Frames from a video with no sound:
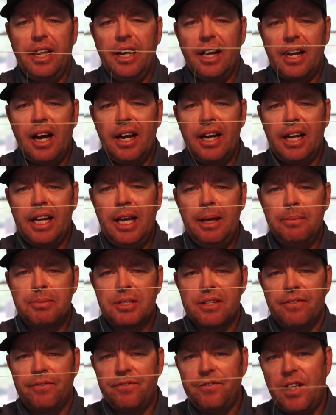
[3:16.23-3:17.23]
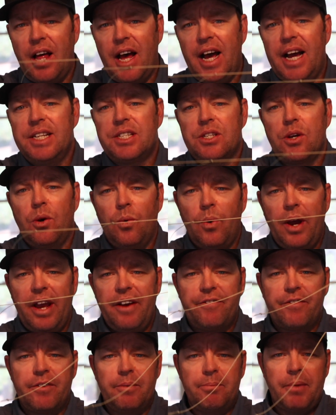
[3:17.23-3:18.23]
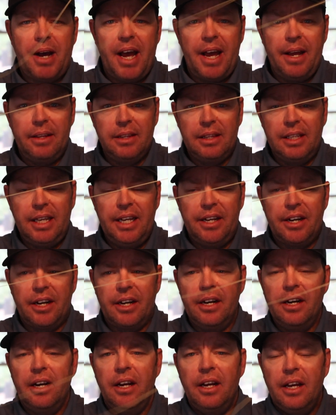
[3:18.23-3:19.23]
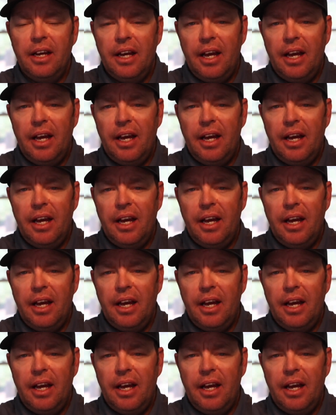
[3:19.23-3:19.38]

It kind of keeps the flies away from my leader